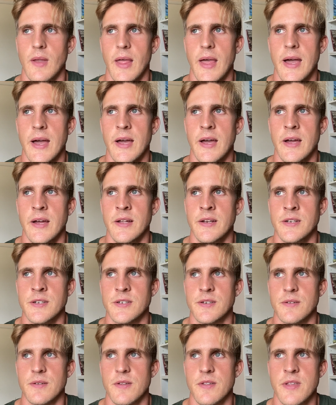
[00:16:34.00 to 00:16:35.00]

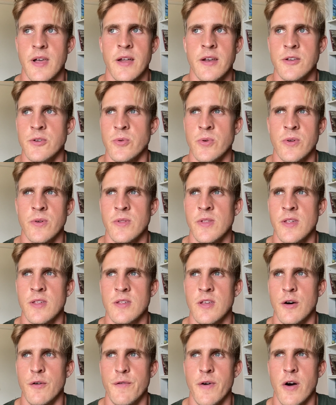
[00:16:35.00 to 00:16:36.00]
and started doing all these
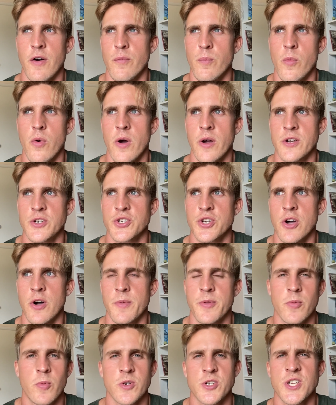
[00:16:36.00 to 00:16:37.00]
self-help
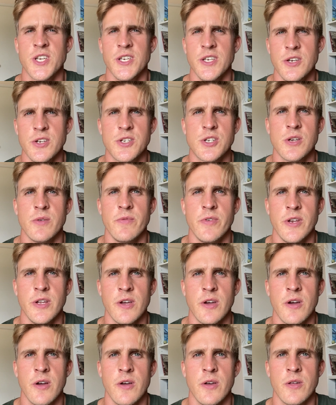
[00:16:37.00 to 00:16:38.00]
workshops, watching YouTube
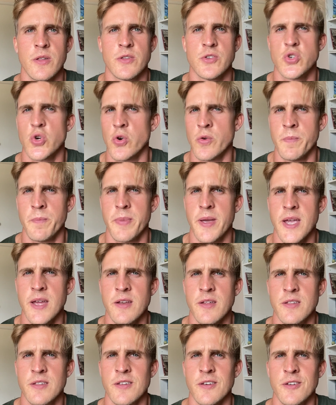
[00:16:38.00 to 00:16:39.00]
videos, Jordan
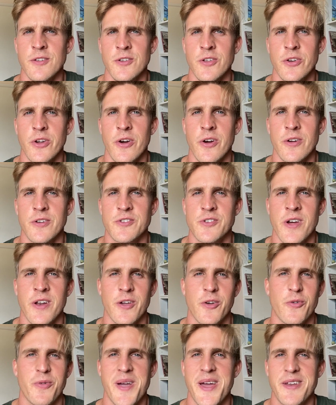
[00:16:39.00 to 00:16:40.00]
Peterson, you know, trying
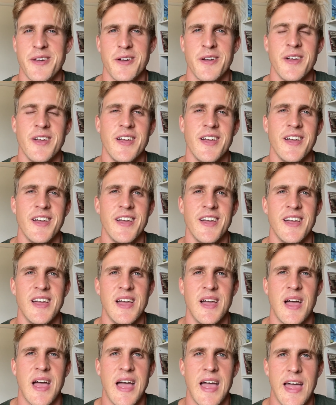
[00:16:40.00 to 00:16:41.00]
to create a
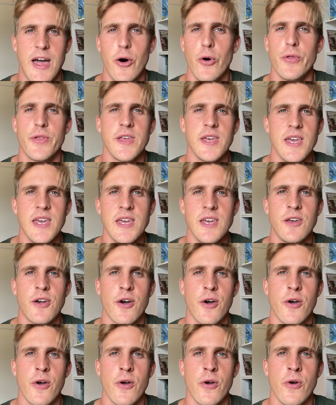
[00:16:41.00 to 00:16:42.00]
healthy
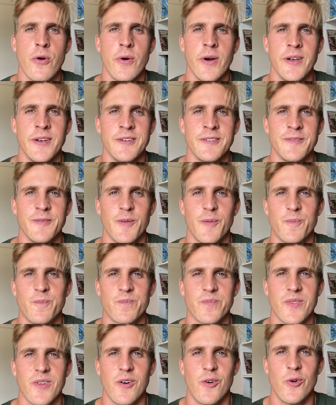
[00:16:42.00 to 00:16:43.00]
ego and
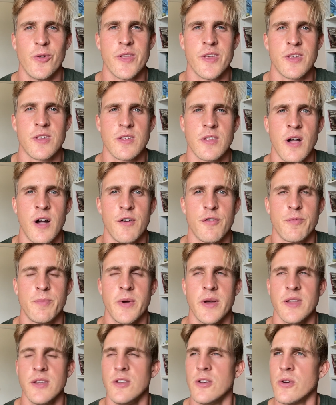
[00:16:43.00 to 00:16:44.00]
all this stuff.
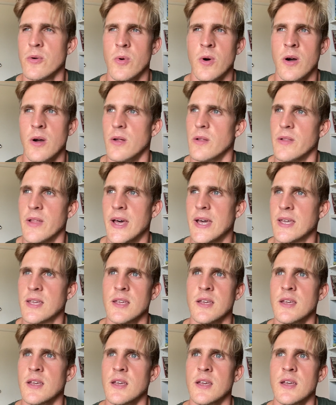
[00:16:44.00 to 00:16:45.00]
But you know what? Like,